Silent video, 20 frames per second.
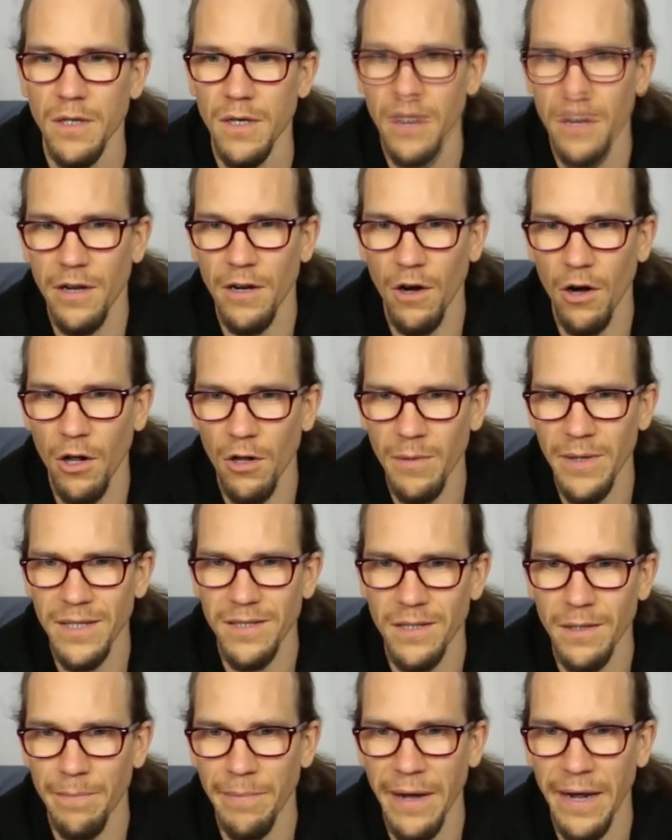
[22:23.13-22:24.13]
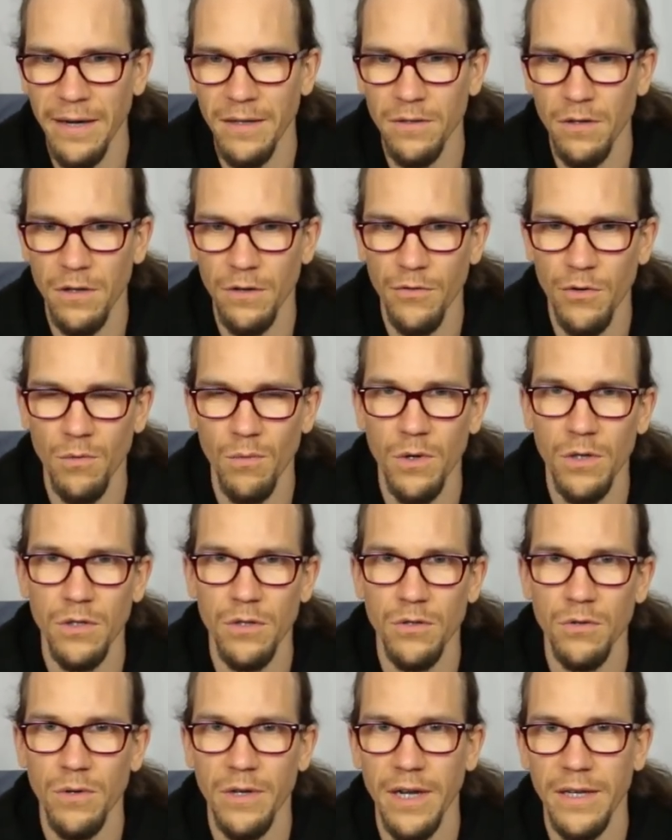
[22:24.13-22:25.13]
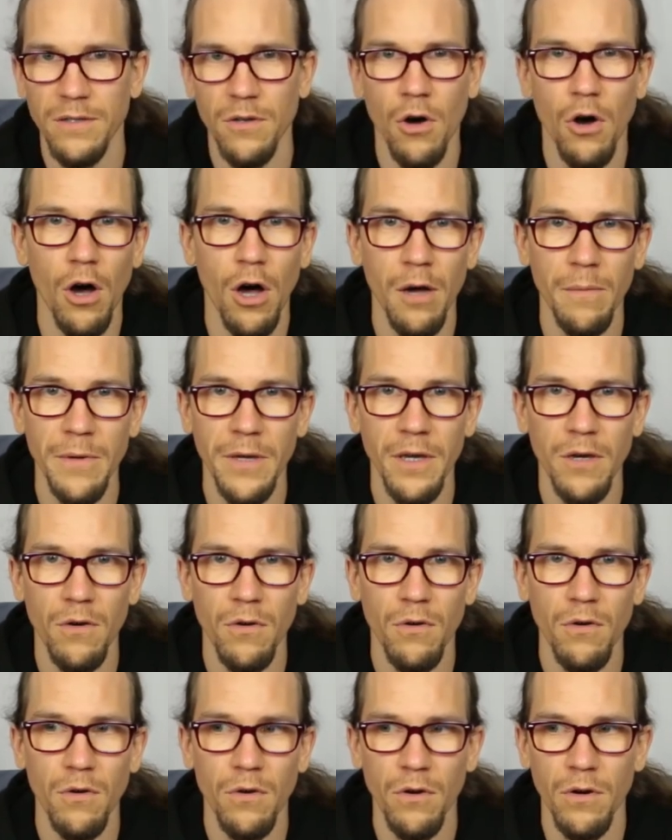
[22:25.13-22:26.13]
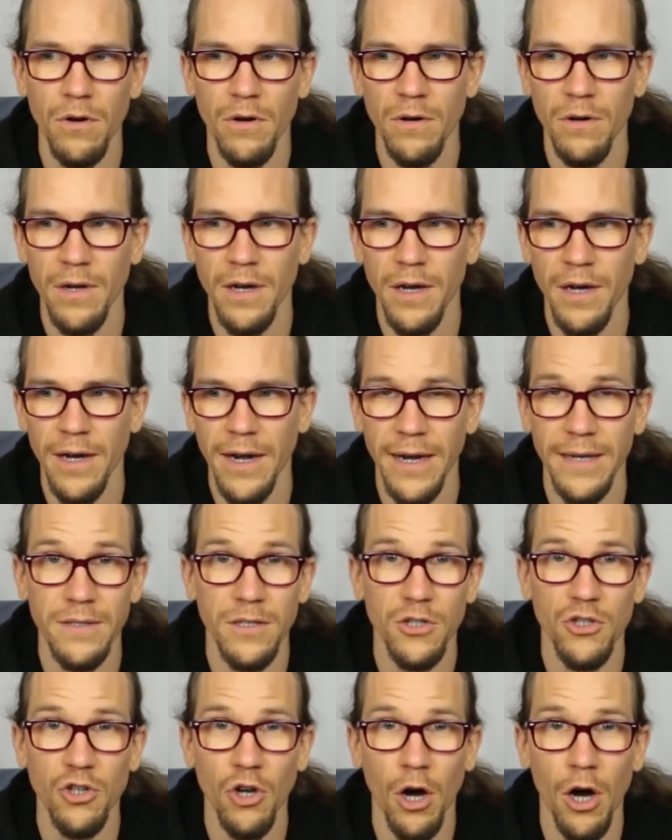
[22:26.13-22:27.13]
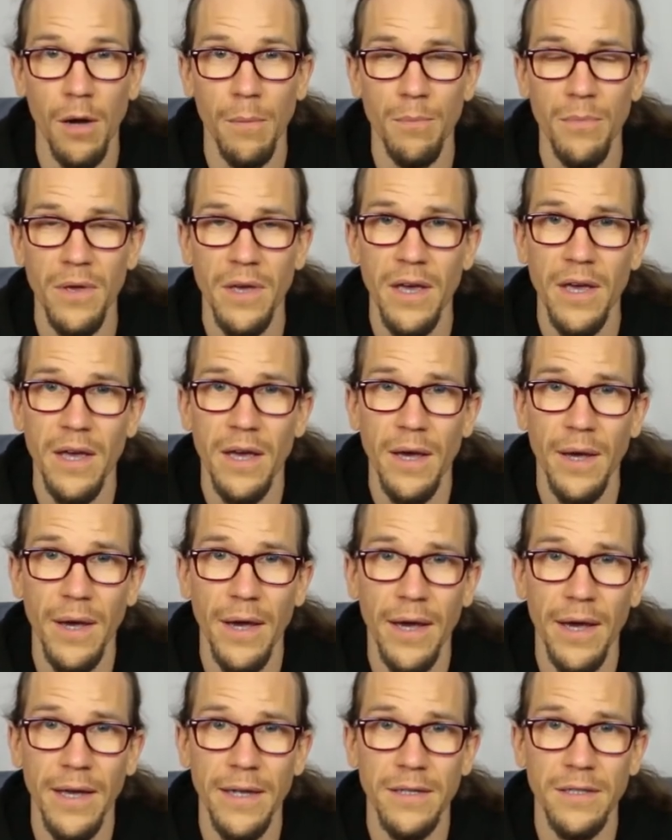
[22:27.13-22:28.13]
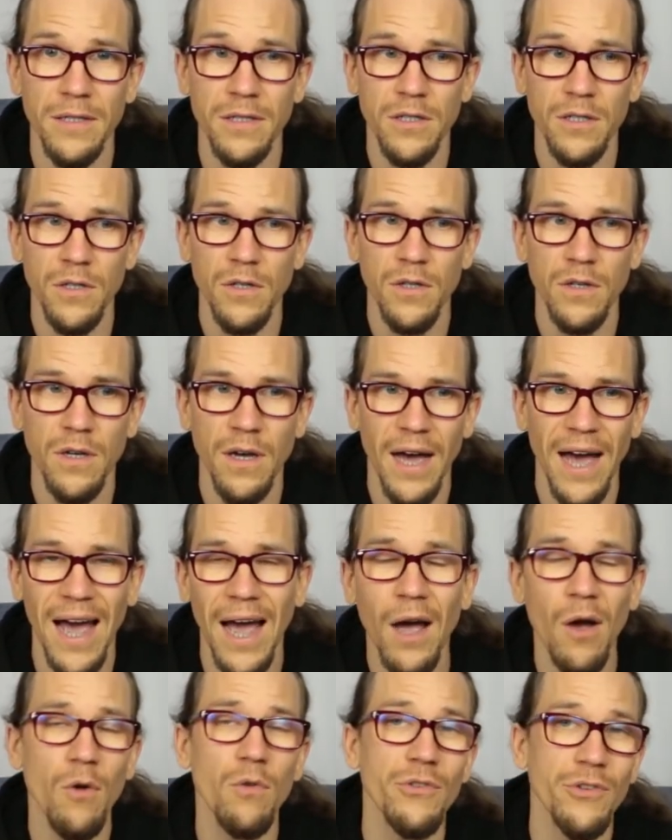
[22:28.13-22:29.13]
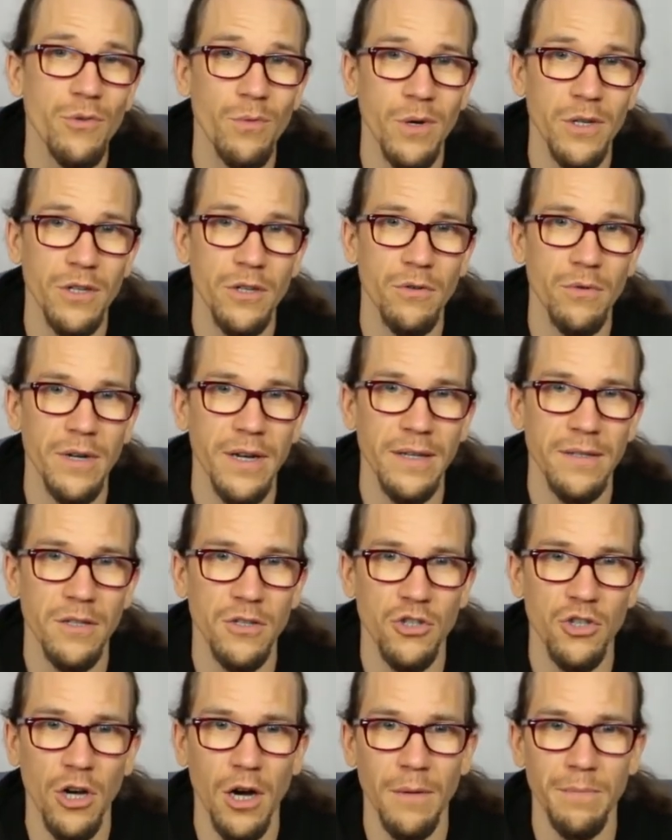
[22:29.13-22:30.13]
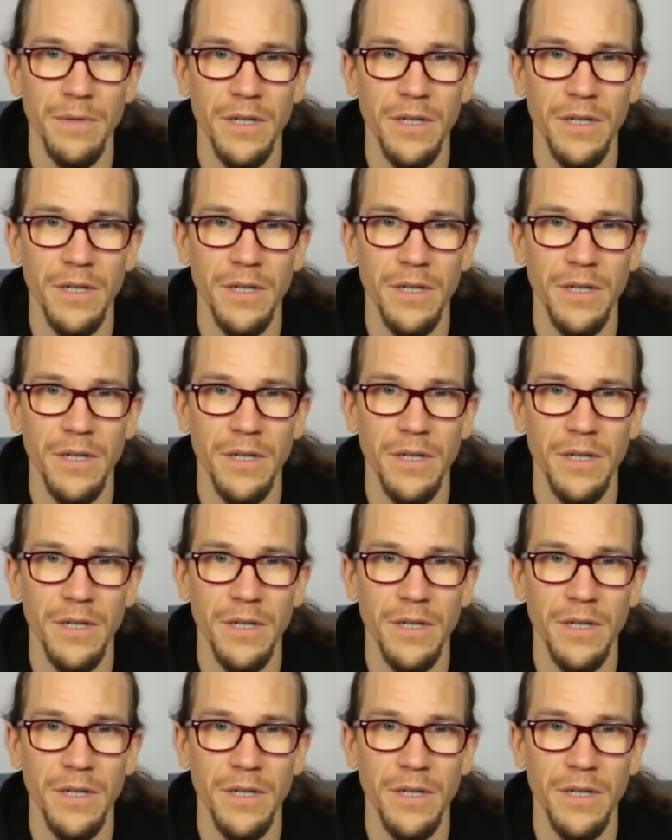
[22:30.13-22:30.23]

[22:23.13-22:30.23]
It always depends on if you want to do it as a hobby or as a job, and how you want to do it as a job.